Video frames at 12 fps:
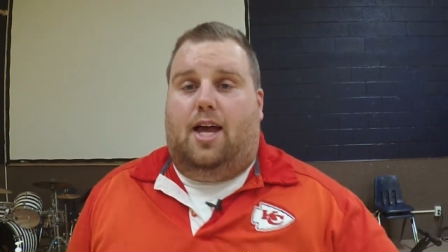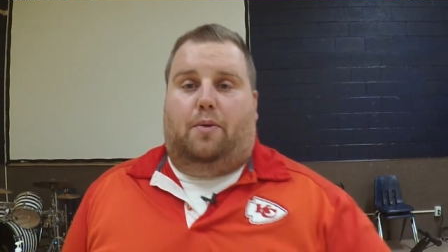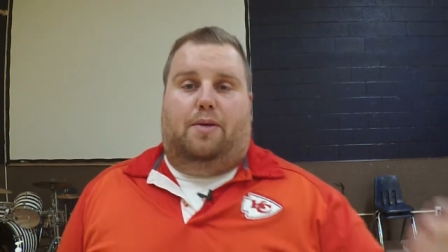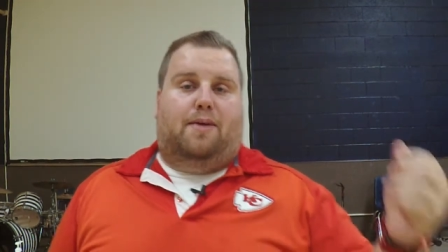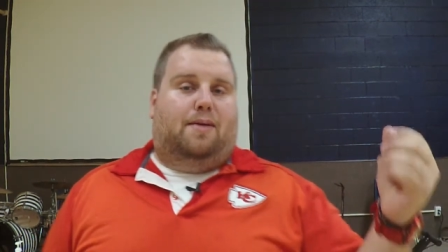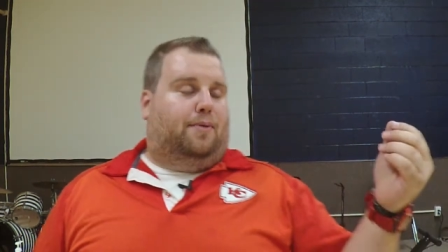
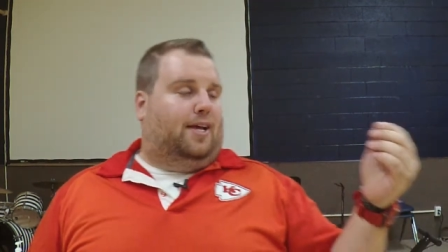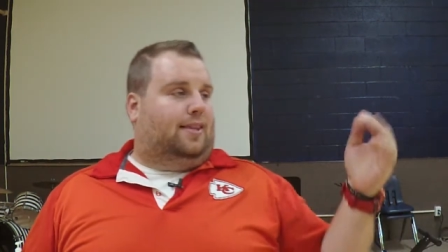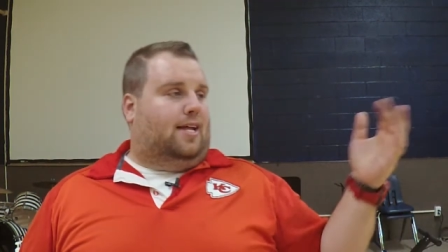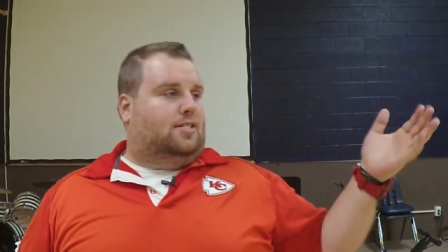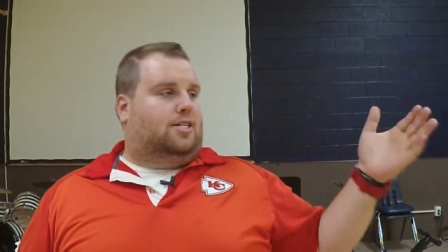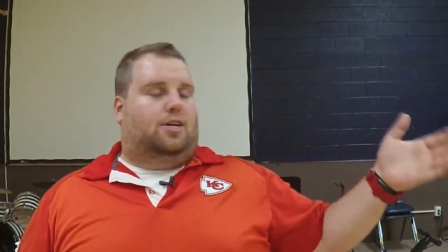And we may
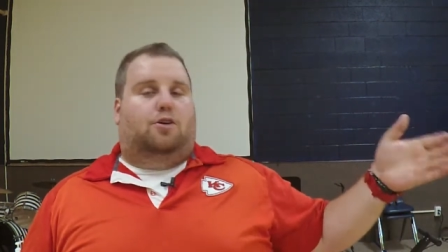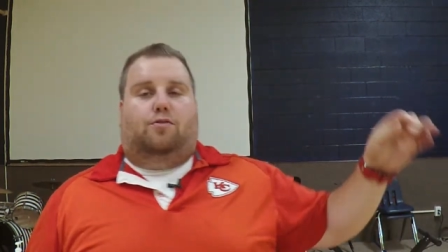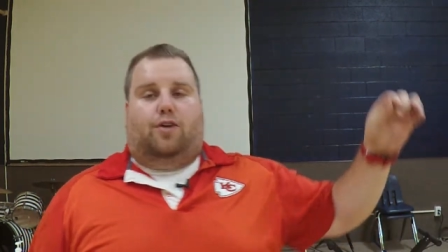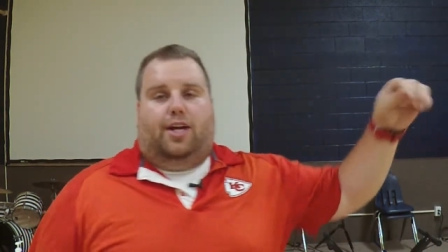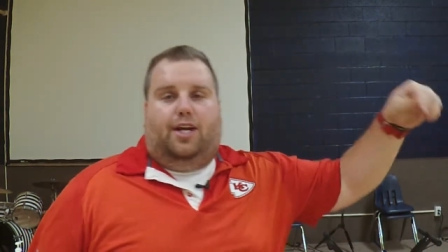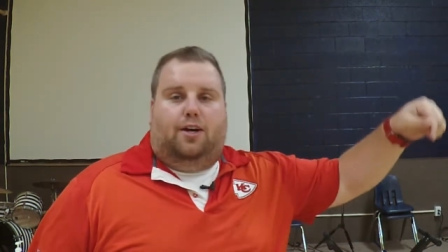plant that seed
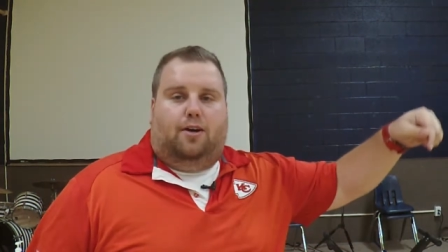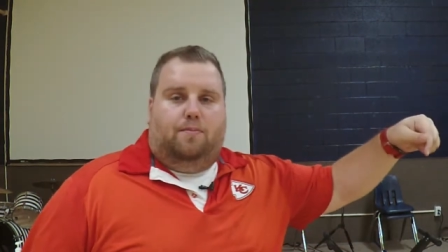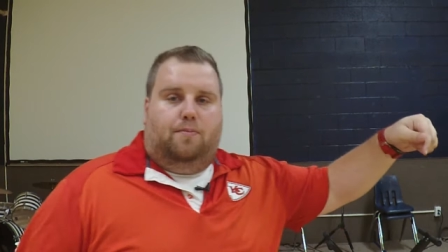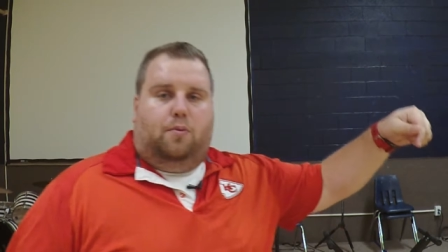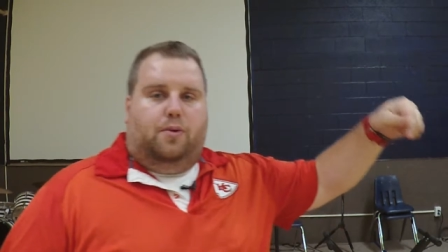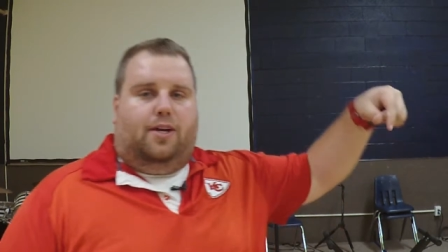over
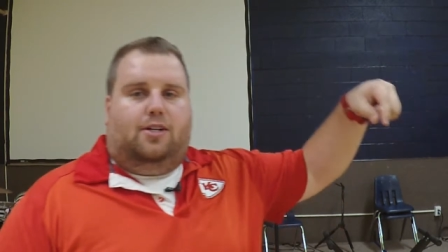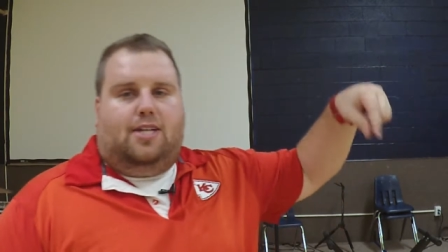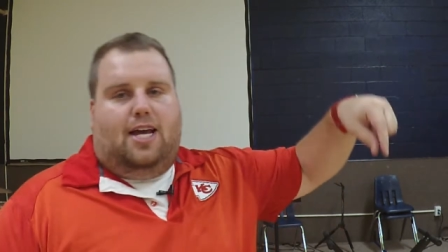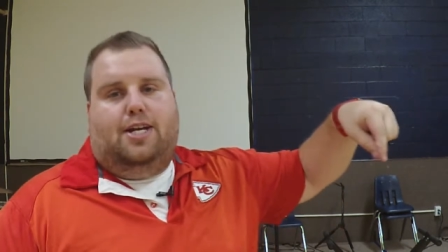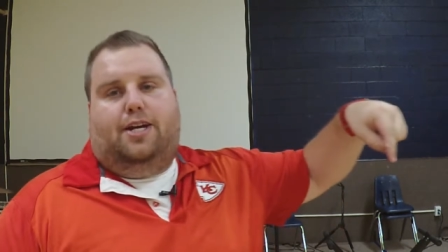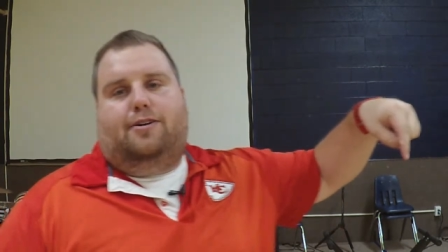here when they're
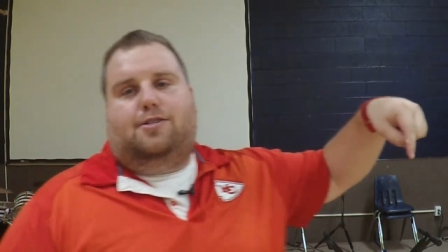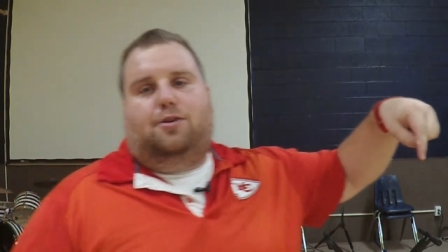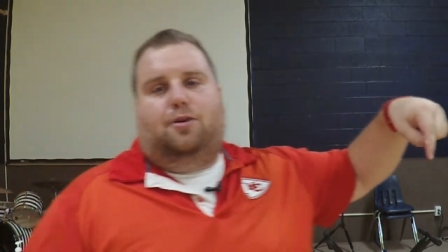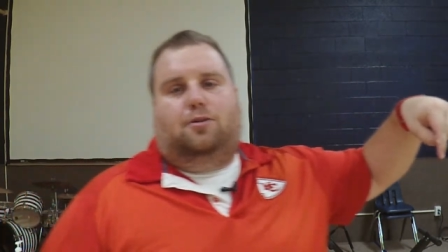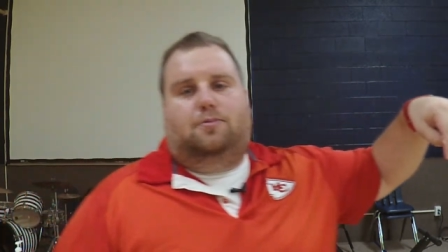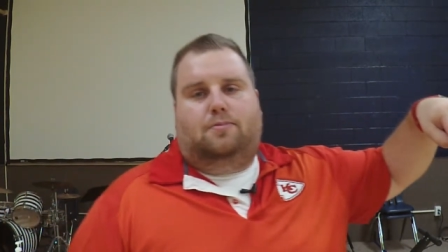10 years
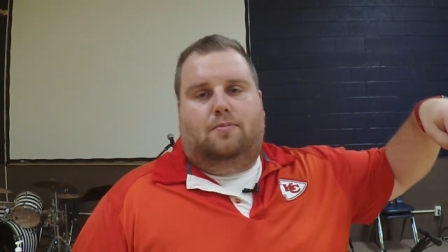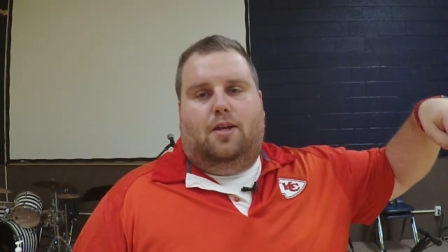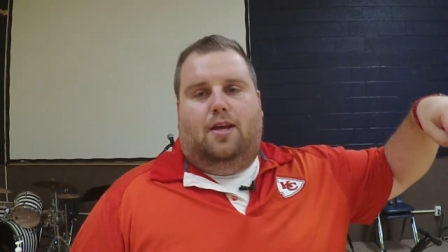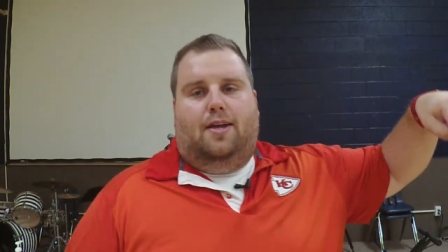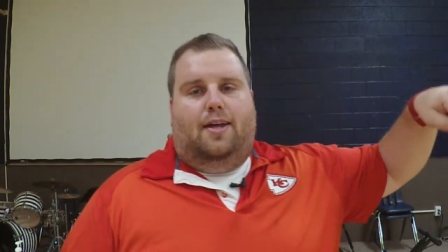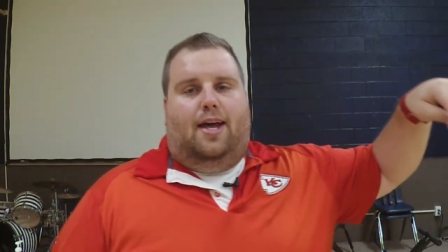old,
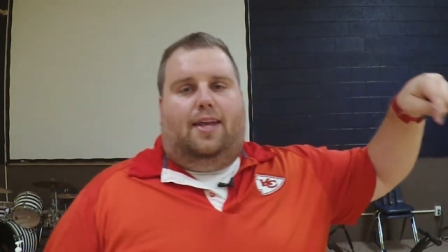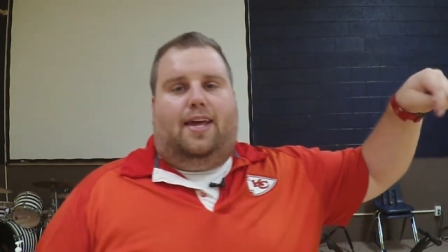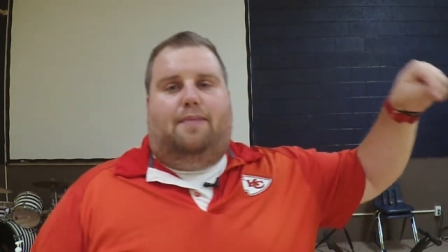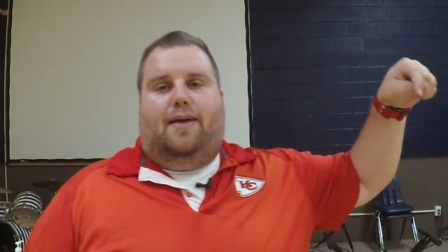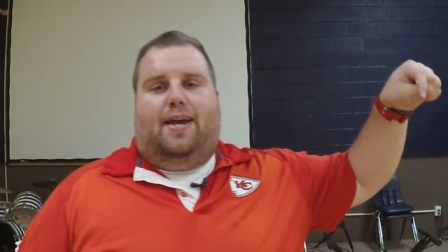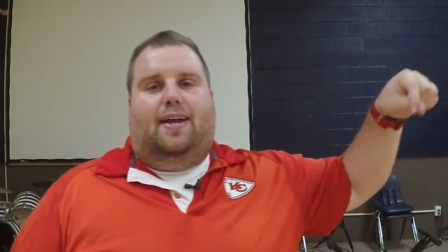
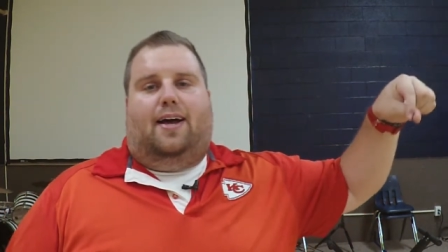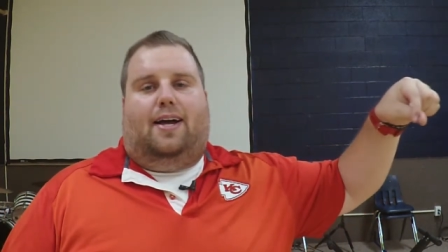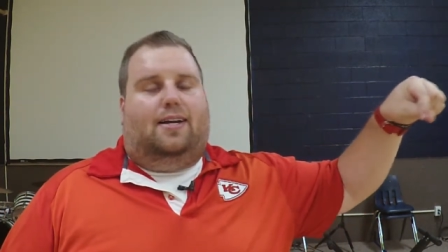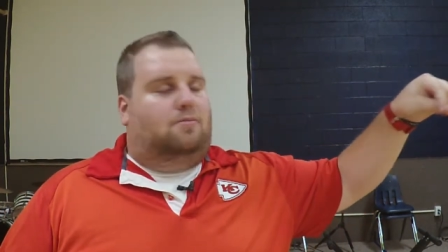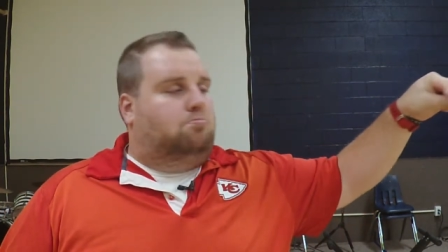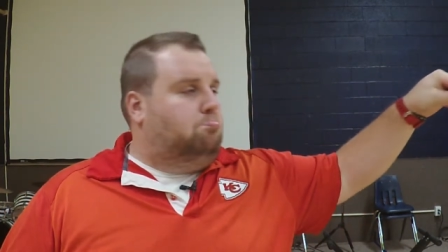and they may
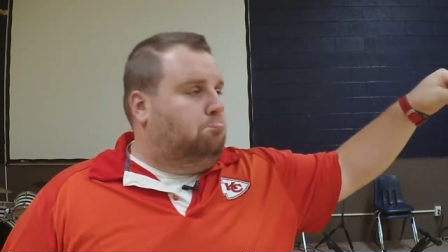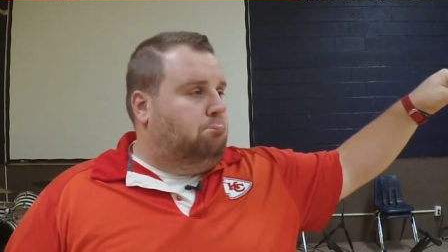not